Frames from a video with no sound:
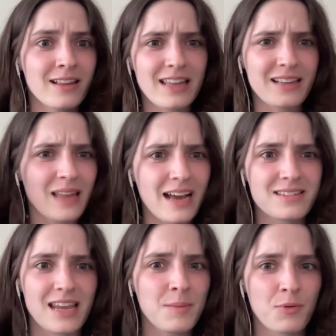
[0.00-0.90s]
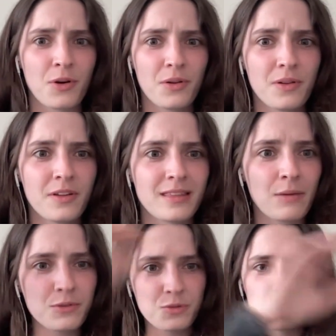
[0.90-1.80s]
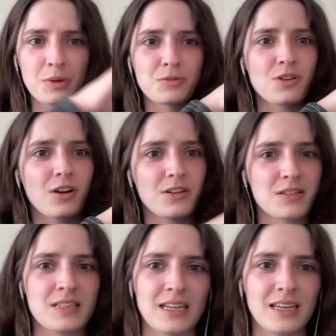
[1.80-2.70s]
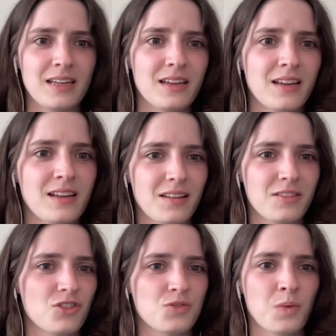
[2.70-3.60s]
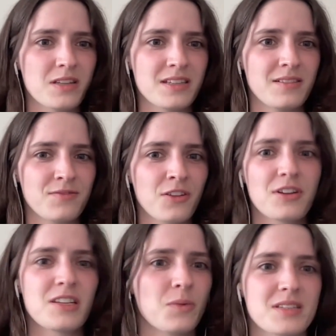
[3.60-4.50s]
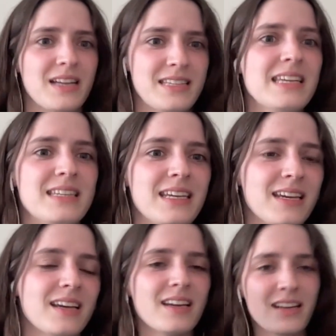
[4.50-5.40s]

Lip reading: Like last April, that was when we were starting to see it just wasn't fundraising wasn't as easy.